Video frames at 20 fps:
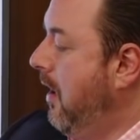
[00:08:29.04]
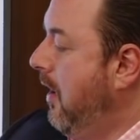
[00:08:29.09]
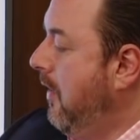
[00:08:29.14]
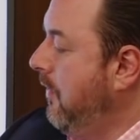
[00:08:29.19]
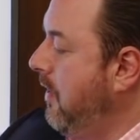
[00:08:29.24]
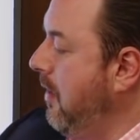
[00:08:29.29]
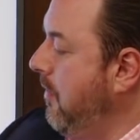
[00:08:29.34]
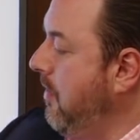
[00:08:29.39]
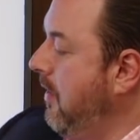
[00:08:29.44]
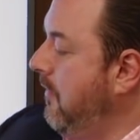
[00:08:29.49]

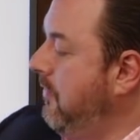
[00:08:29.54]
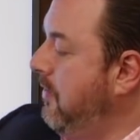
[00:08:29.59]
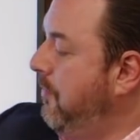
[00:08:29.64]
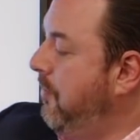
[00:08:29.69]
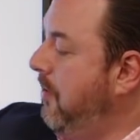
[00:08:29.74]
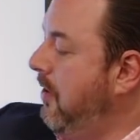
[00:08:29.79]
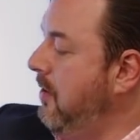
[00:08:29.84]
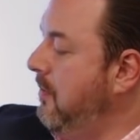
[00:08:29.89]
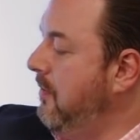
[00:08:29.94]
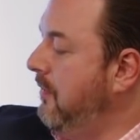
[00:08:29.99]
Then we have the
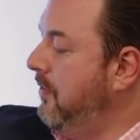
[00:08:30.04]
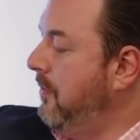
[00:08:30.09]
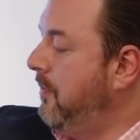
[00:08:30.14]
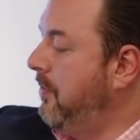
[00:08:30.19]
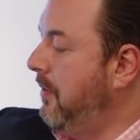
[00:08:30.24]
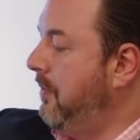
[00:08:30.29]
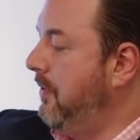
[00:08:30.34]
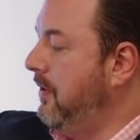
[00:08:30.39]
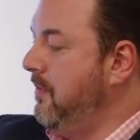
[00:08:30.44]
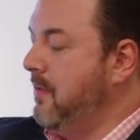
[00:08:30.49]
bottom of the
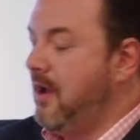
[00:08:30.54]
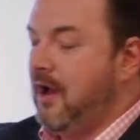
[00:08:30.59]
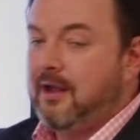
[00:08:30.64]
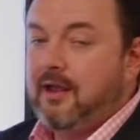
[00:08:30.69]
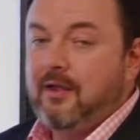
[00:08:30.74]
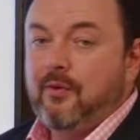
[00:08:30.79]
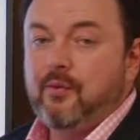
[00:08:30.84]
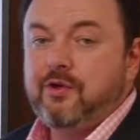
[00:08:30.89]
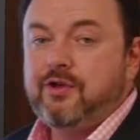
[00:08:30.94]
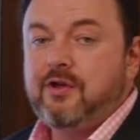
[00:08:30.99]
property
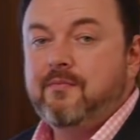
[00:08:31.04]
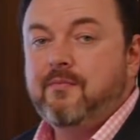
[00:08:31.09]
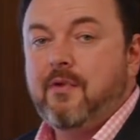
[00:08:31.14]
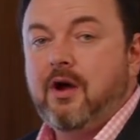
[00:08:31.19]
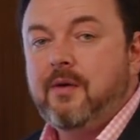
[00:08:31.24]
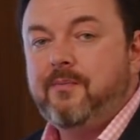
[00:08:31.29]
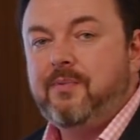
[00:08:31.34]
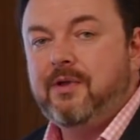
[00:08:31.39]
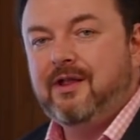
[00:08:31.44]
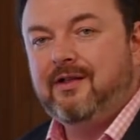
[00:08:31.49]
market, which in
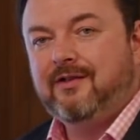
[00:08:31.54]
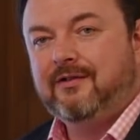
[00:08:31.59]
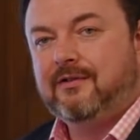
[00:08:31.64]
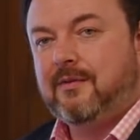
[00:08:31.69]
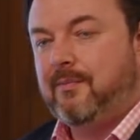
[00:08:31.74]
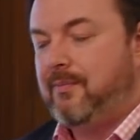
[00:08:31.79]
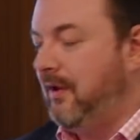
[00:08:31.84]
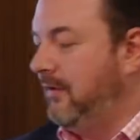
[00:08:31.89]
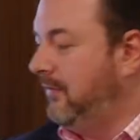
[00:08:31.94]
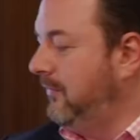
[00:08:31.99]
my opinion is
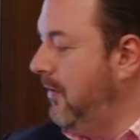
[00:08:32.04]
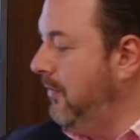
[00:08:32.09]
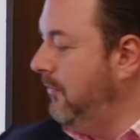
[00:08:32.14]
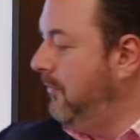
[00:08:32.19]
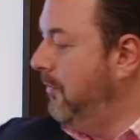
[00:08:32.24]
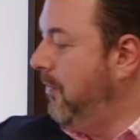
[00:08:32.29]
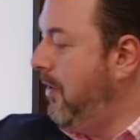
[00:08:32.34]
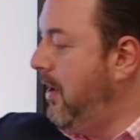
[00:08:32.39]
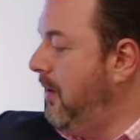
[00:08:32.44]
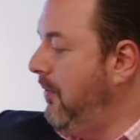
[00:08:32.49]
the best time
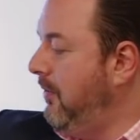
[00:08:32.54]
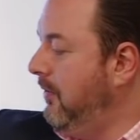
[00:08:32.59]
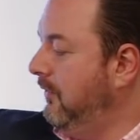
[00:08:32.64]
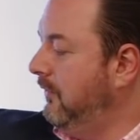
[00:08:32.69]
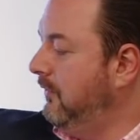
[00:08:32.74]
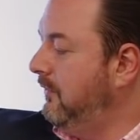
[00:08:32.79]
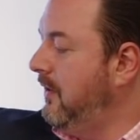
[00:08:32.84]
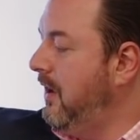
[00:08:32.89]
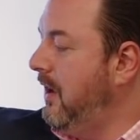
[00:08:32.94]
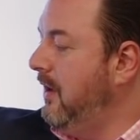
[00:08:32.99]
to buy real
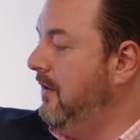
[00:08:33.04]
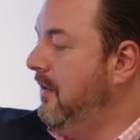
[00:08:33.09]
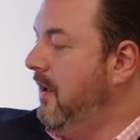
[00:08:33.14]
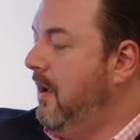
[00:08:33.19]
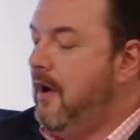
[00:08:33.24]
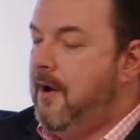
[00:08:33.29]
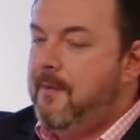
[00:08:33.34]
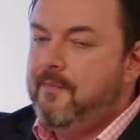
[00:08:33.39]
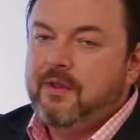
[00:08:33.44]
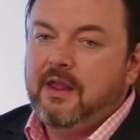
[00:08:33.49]
estate
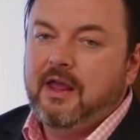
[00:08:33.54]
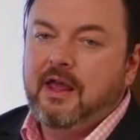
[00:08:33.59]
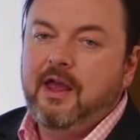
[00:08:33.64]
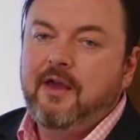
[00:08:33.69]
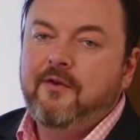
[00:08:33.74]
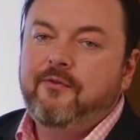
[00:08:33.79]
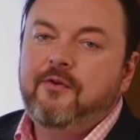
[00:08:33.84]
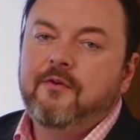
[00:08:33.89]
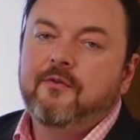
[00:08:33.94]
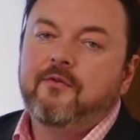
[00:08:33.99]

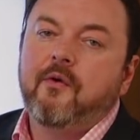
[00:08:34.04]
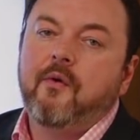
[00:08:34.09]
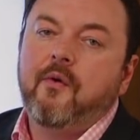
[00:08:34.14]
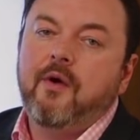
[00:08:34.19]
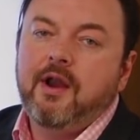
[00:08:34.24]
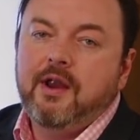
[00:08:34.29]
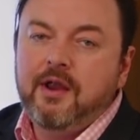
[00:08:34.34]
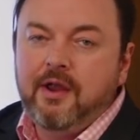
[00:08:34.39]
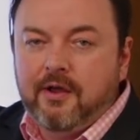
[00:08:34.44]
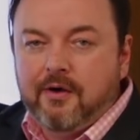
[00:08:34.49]
if you've
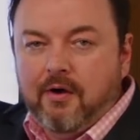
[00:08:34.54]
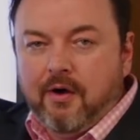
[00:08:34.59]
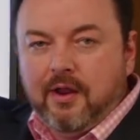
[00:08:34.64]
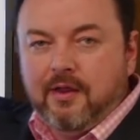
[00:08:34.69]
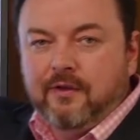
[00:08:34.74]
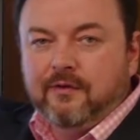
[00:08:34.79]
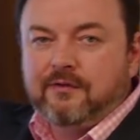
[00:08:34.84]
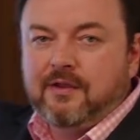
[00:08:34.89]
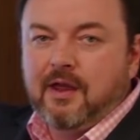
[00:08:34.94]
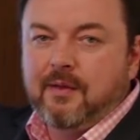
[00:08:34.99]
already got
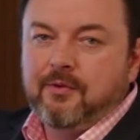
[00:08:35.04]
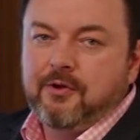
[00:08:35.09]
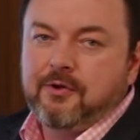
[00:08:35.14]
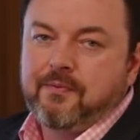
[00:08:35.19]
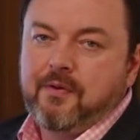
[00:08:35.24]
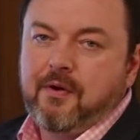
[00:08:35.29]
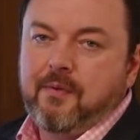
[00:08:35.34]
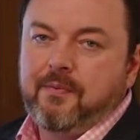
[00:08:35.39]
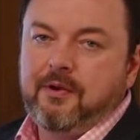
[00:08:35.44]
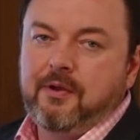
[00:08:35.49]
an
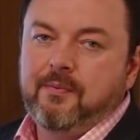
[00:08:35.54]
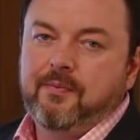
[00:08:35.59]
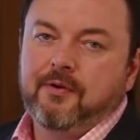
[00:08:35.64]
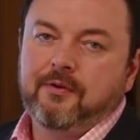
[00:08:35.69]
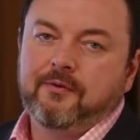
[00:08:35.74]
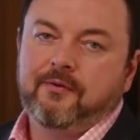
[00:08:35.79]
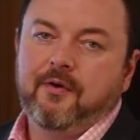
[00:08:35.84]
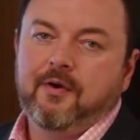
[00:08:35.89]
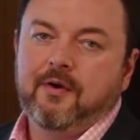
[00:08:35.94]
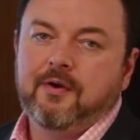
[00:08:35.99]
established property
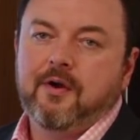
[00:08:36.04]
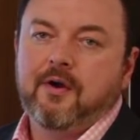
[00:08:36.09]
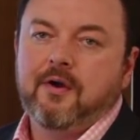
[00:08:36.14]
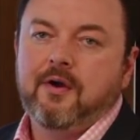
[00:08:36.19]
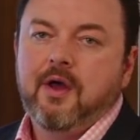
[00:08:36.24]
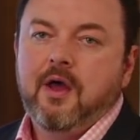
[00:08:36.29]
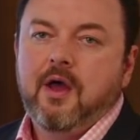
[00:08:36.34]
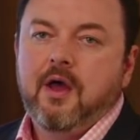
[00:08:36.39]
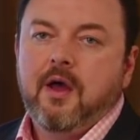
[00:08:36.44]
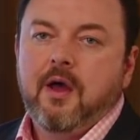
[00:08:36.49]
portfolio,
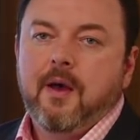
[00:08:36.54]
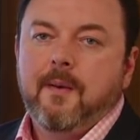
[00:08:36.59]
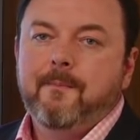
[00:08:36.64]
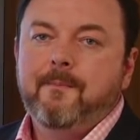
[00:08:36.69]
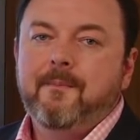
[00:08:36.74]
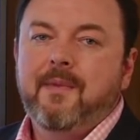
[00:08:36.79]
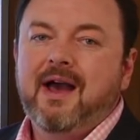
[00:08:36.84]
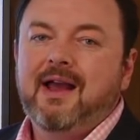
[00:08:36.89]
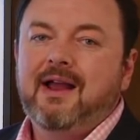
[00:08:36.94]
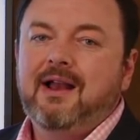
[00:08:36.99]

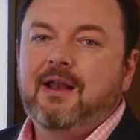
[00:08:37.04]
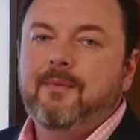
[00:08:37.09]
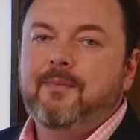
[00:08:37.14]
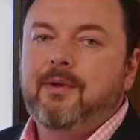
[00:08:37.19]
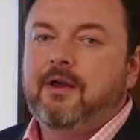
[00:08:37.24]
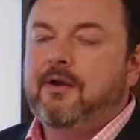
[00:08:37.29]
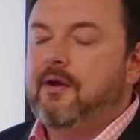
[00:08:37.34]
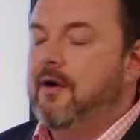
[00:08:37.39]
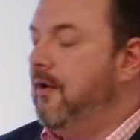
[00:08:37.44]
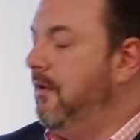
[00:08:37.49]
mainly
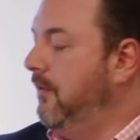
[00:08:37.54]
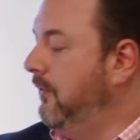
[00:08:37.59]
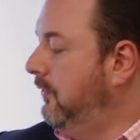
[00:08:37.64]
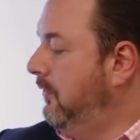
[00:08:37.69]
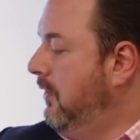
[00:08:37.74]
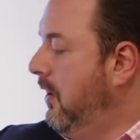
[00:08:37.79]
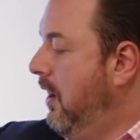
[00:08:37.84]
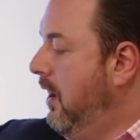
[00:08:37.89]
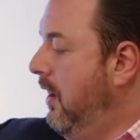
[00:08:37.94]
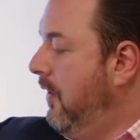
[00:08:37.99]

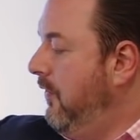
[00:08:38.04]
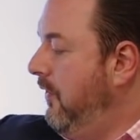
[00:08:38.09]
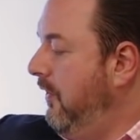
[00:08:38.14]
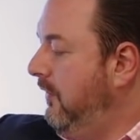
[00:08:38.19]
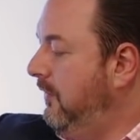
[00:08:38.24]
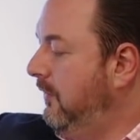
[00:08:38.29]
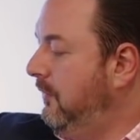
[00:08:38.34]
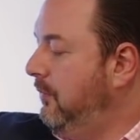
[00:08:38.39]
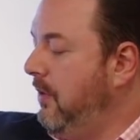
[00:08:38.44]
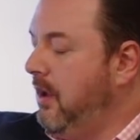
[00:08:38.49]
because
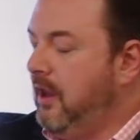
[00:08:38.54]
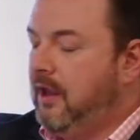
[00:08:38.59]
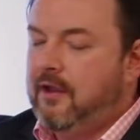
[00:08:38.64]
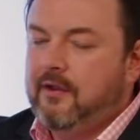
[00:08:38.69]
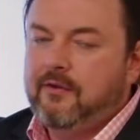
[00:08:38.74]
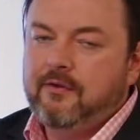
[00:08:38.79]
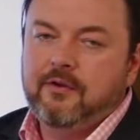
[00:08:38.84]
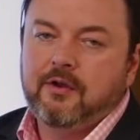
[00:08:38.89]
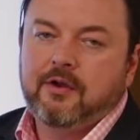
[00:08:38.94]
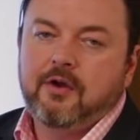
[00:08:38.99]
this is where you
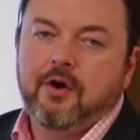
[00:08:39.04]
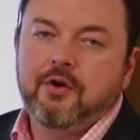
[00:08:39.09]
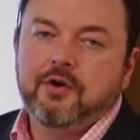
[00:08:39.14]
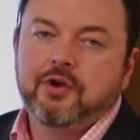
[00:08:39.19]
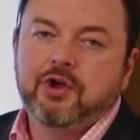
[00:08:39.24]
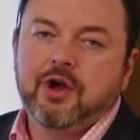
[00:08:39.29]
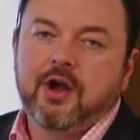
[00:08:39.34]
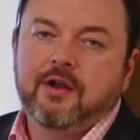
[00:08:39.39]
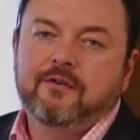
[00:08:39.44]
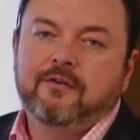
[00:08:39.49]
can
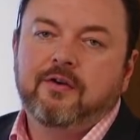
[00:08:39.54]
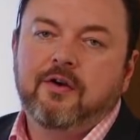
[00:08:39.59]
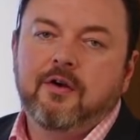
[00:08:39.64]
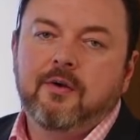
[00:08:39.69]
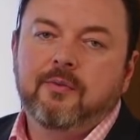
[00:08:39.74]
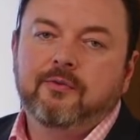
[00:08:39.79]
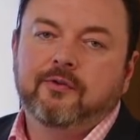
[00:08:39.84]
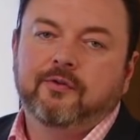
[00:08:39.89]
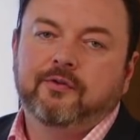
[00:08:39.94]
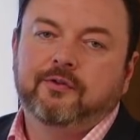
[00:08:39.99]
negotiate
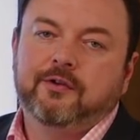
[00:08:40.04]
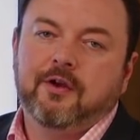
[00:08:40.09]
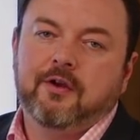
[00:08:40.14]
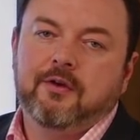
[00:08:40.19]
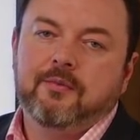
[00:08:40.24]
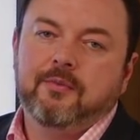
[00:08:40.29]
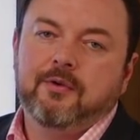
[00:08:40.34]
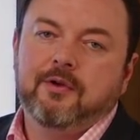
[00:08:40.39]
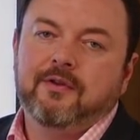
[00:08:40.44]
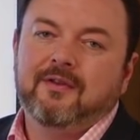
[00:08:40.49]
terms of
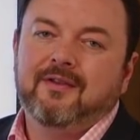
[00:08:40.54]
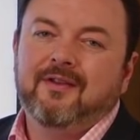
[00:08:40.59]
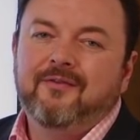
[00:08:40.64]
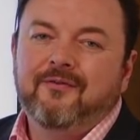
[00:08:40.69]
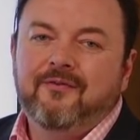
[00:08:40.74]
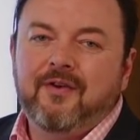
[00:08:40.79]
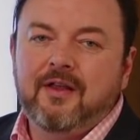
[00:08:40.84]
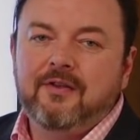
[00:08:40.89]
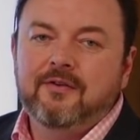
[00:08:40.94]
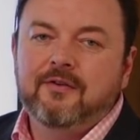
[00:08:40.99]
settlement,
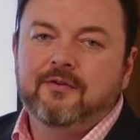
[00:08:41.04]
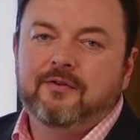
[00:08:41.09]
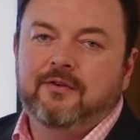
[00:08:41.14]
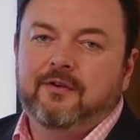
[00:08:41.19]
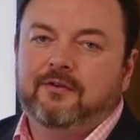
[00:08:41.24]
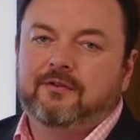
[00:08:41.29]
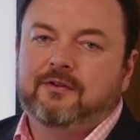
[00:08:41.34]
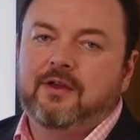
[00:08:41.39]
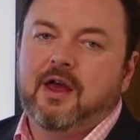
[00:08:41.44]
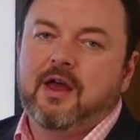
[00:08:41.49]
vendor
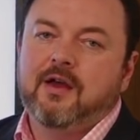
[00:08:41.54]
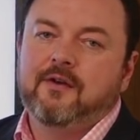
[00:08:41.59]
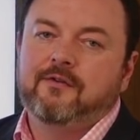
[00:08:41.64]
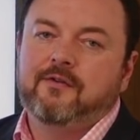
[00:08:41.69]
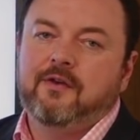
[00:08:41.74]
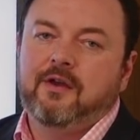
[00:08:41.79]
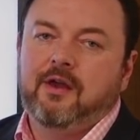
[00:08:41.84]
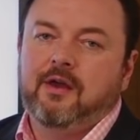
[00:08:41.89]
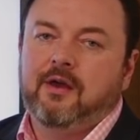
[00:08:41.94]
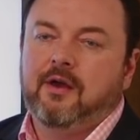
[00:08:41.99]

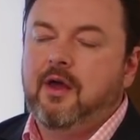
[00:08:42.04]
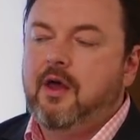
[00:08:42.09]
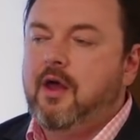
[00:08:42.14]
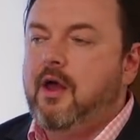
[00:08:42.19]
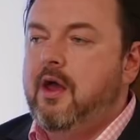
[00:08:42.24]
discounting,